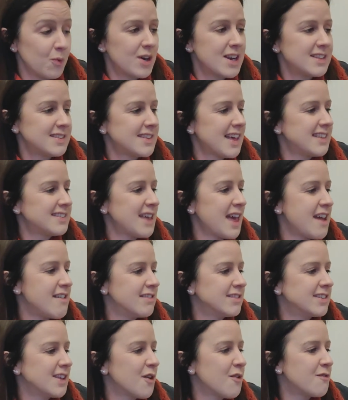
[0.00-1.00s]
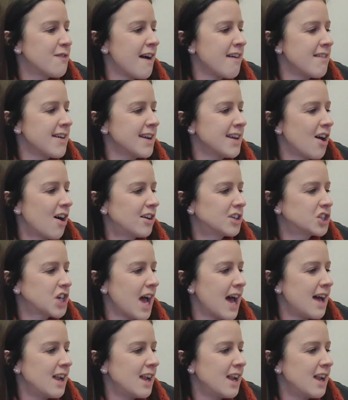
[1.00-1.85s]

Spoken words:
what it says here is a very large